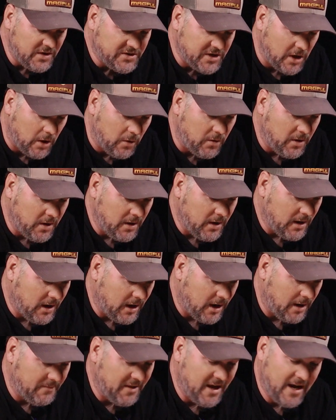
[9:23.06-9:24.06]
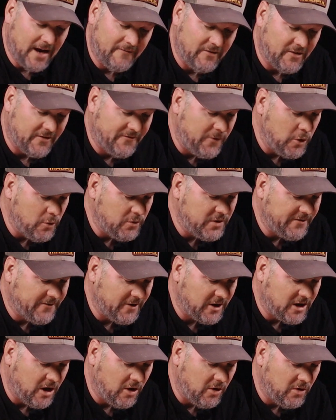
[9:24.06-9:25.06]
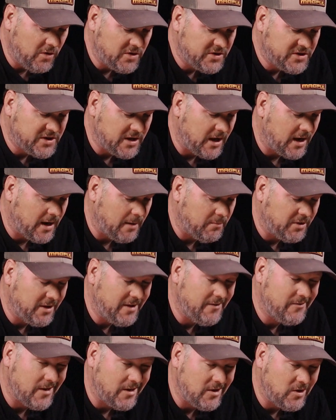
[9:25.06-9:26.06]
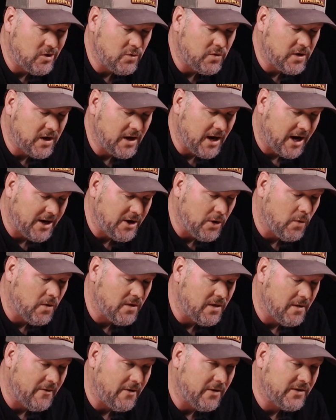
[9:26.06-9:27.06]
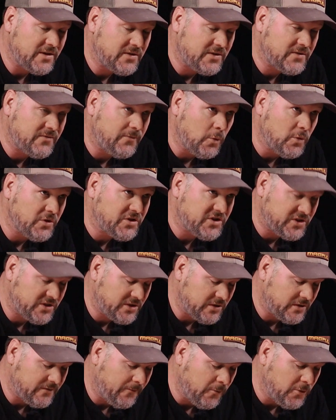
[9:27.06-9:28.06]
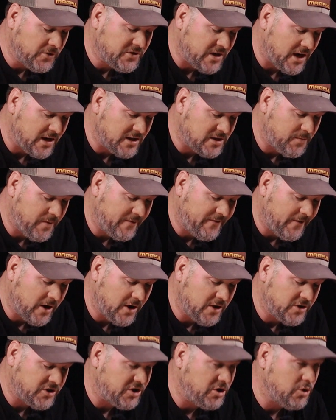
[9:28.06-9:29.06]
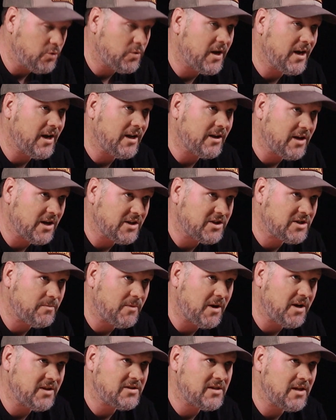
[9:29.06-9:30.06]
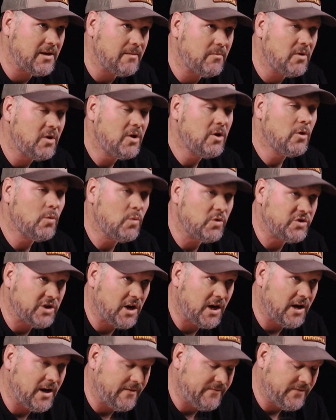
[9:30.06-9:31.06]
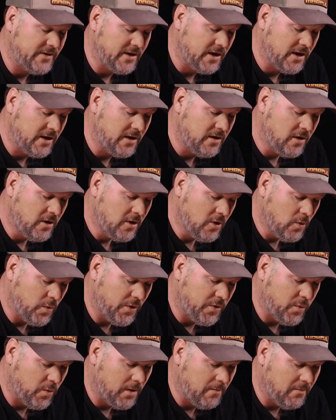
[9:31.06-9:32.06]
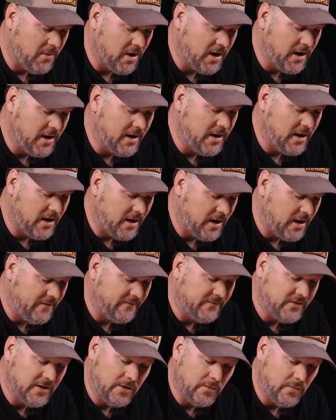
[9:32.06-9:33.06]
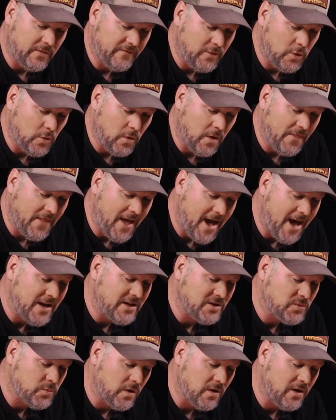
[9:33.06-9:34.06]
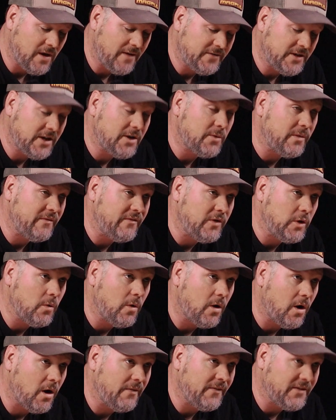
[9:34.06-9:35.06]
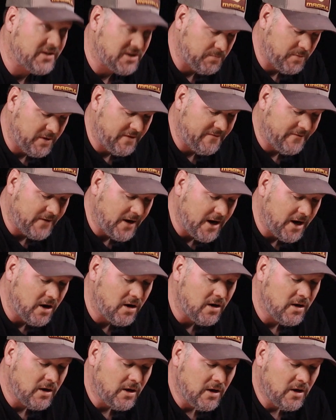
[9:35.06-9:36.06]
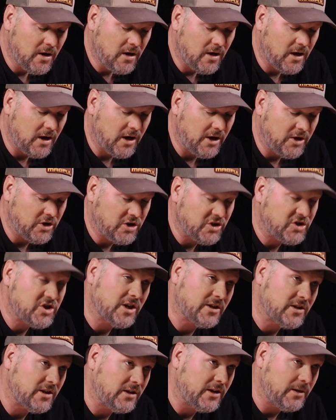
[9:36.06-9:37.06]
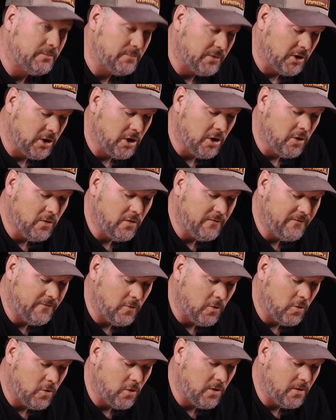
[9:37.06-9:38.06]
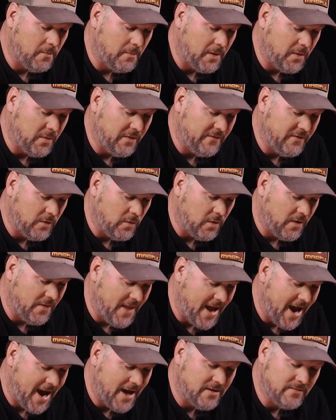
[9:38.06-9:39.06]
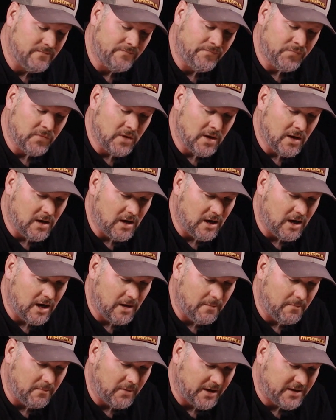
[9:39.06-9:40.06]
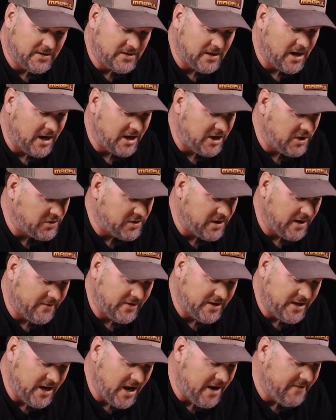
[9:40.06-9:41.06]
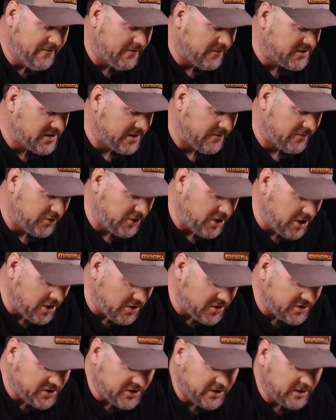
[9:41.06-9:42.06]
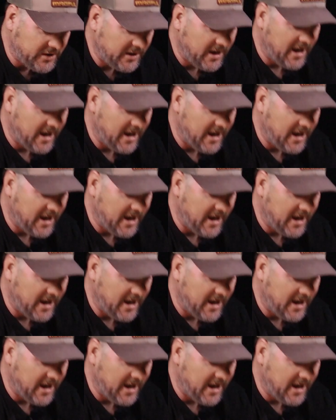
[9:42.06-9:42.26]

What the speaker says: So they have a few different colors, and I believe that you can, I know on the full-size Spitfires, you can customize them, which I have done with one of mine, and I've done a review on that as well. I've done a review on the Spitfire. You can check the link below for my review on that. Like I said, I use it every day for several years,